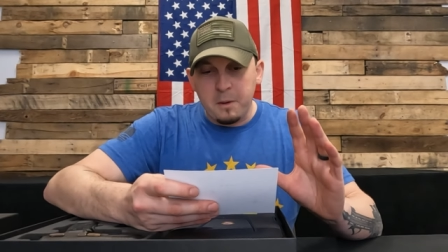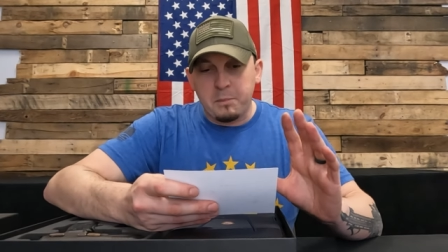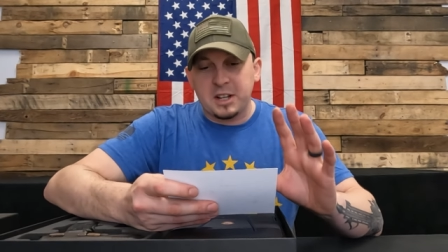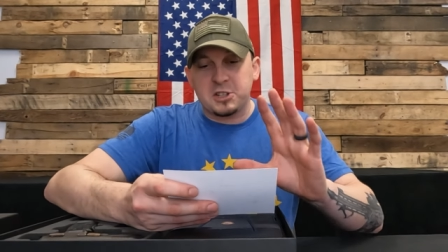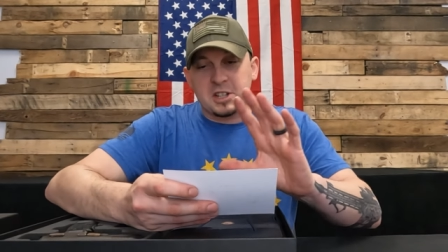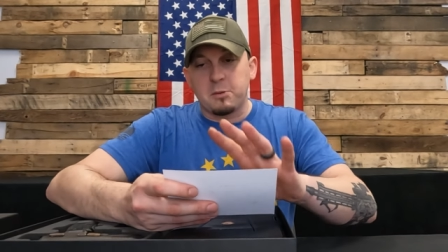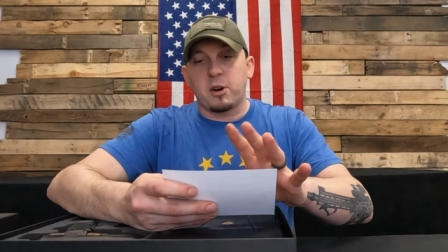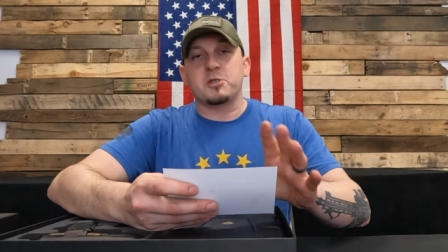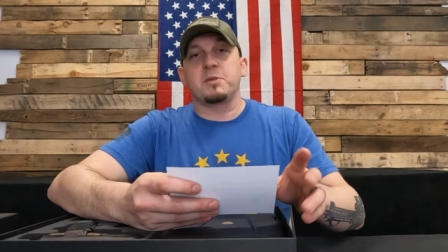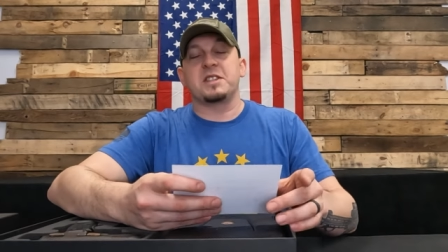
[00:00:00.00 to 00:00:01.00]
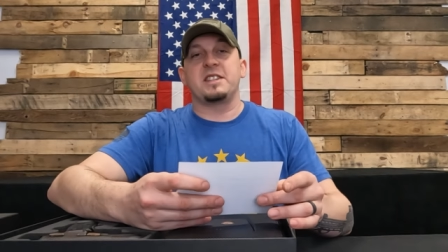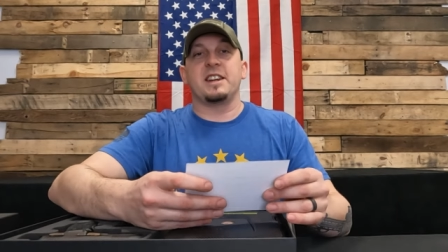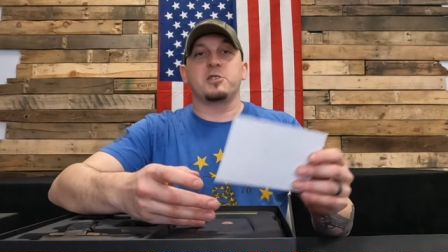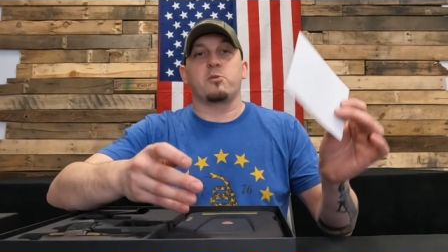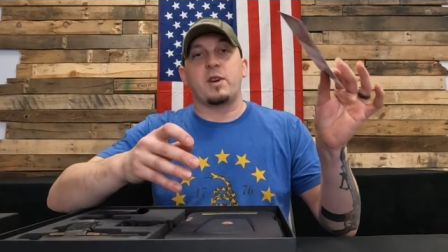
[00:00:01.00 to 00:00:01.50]
but she worked with
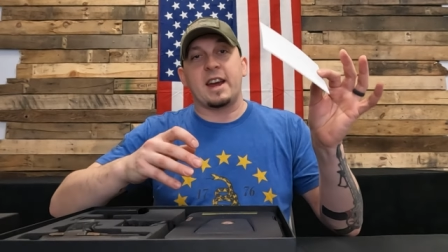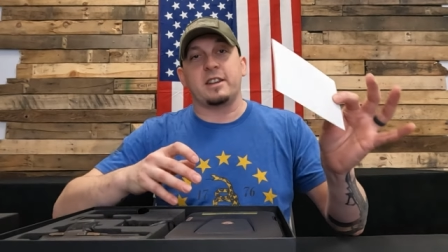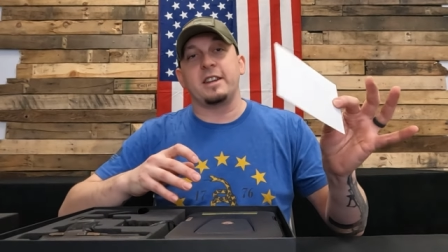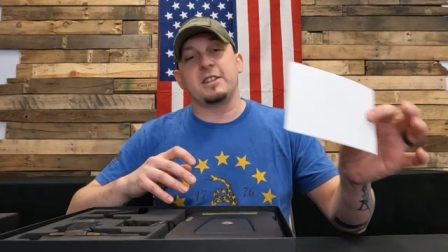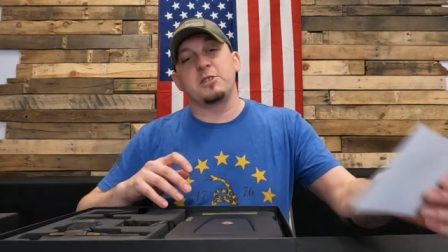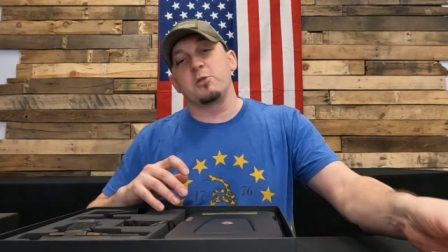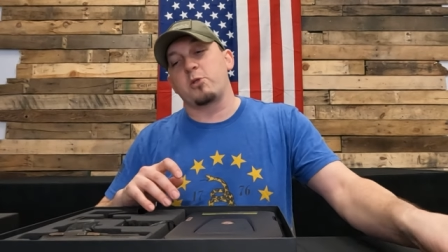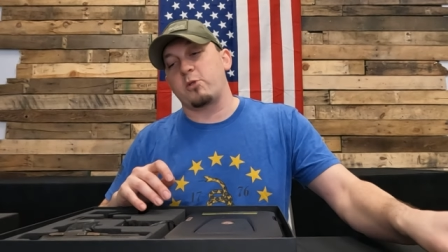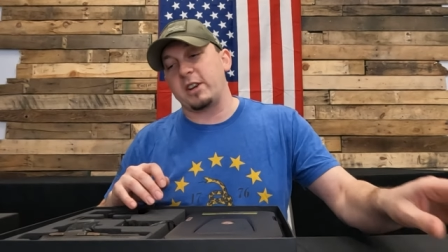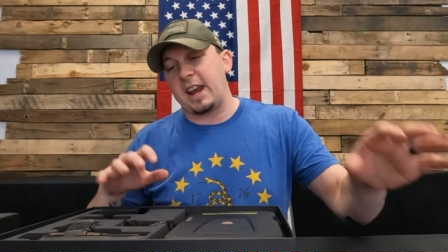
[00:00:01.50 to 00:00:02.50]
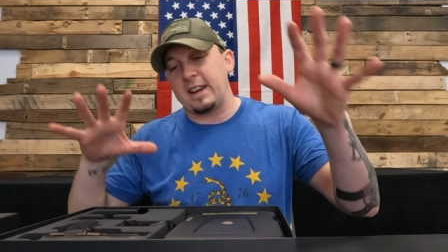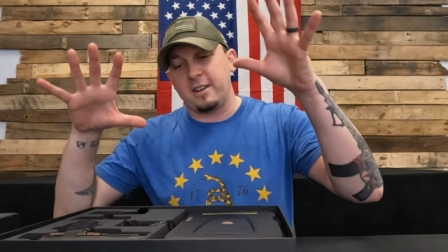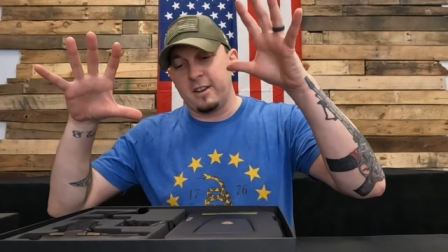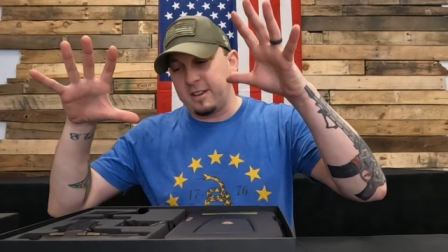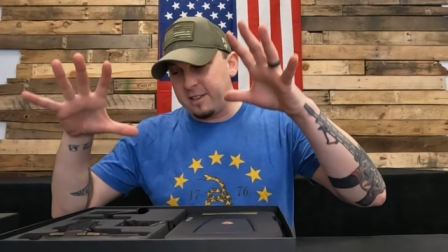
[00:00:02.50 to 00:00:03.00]
SIG directly to
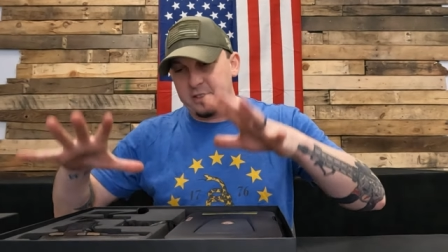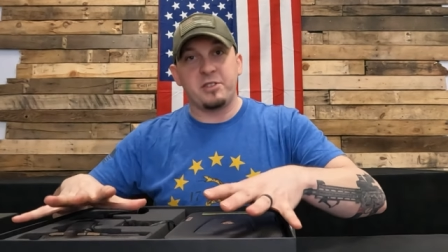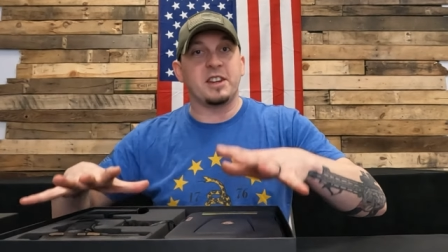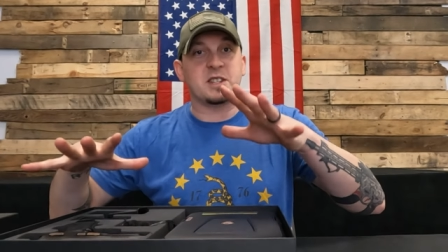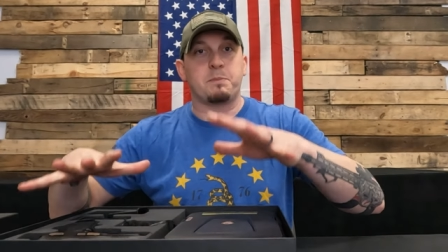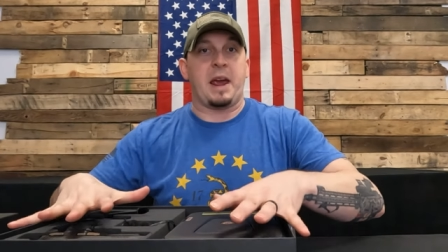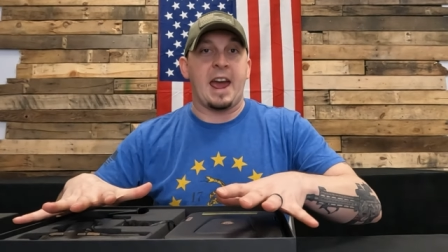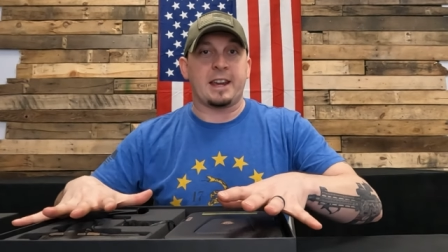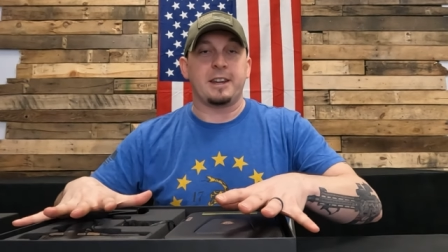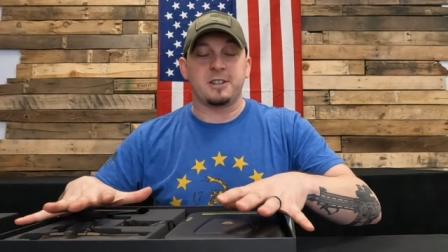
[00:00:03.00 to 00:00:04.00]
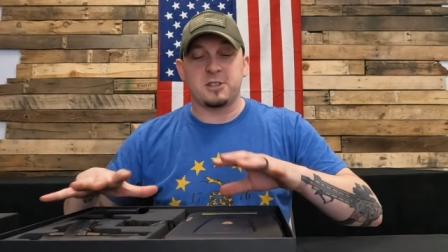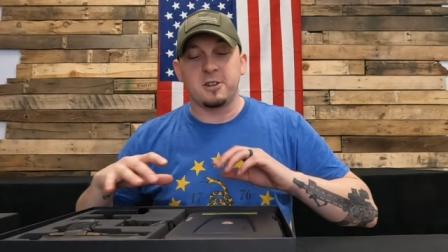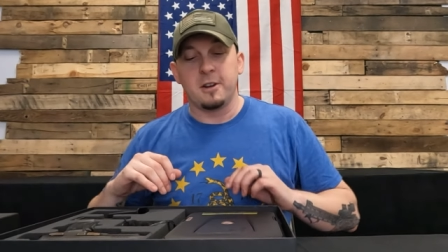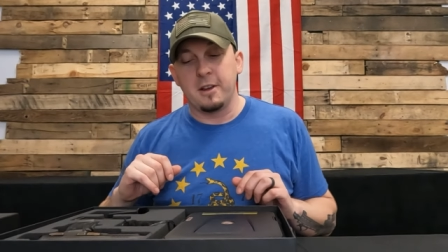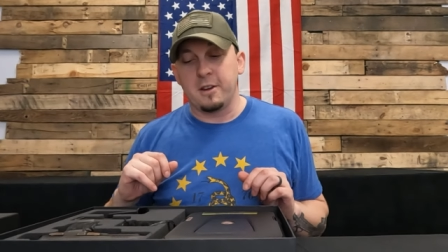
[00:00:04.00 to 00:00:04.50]
create this package,
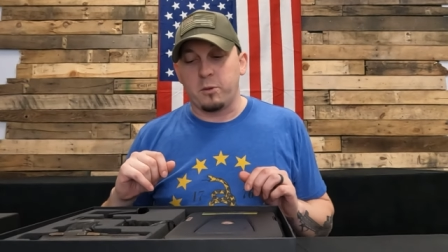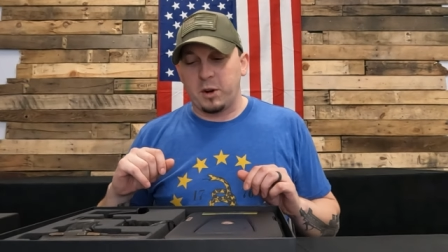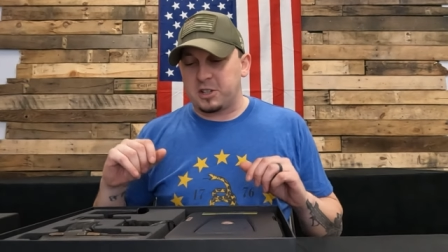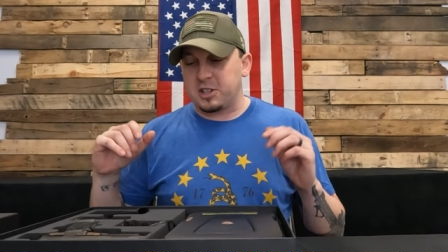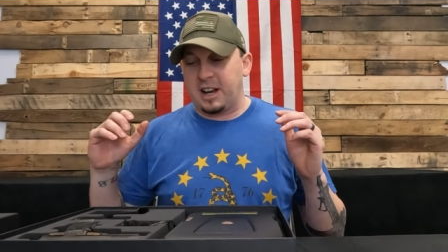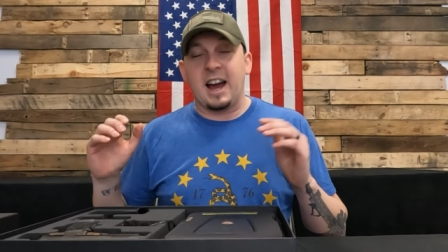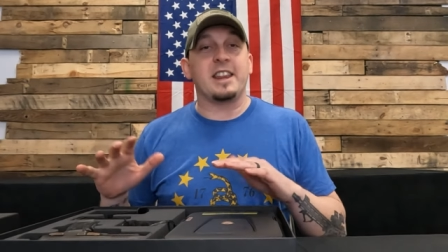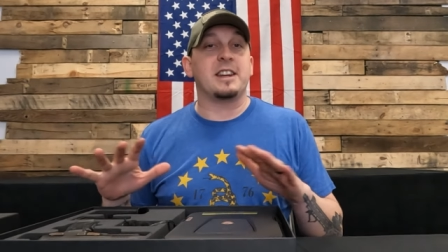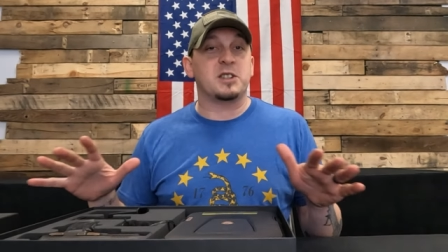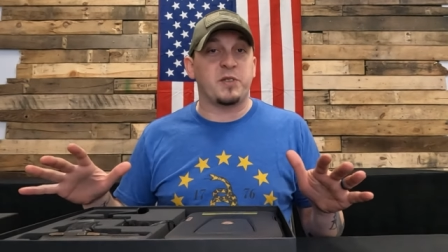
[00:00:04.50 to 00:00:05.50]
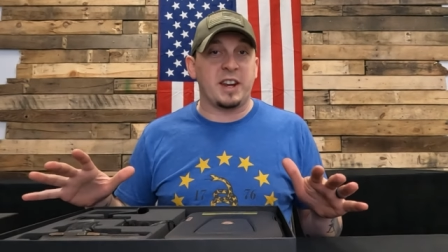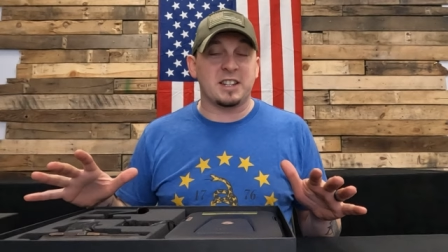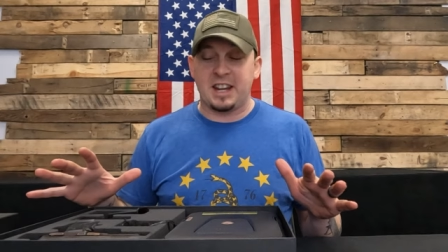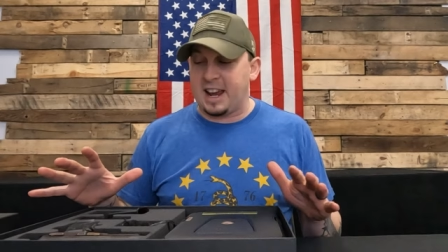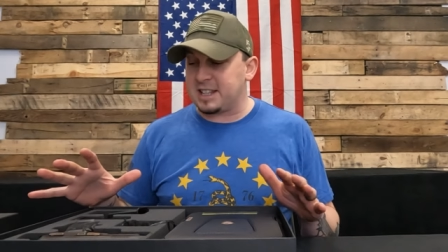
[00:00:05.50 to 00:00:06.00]
which I think is
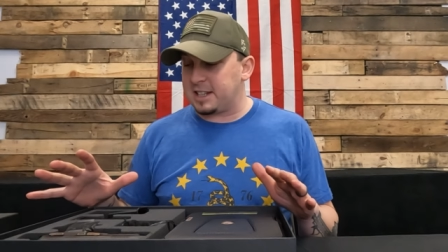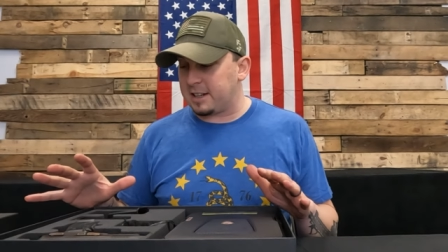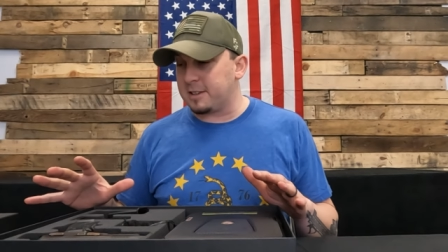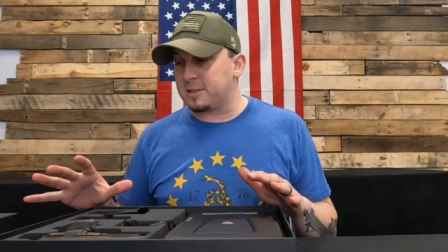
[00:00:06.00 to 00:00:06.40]
fantastic.